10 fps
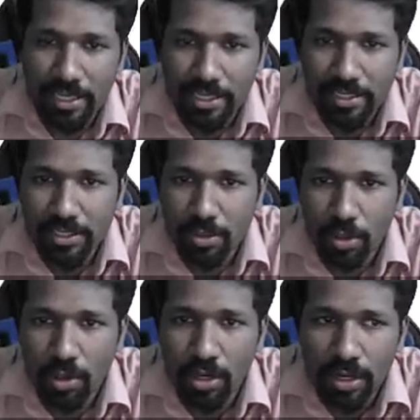This is
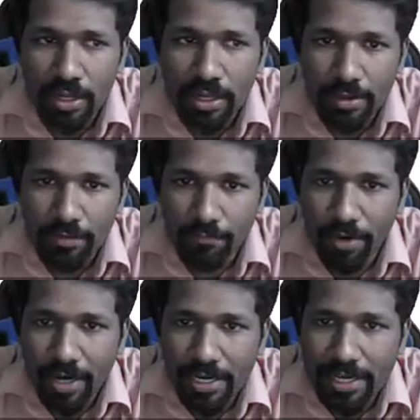called
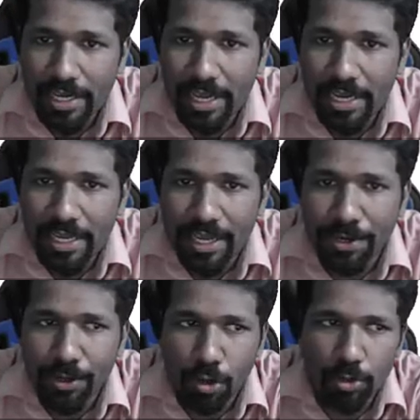vertically
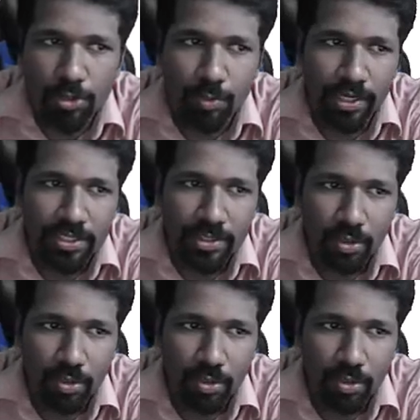and crosswise.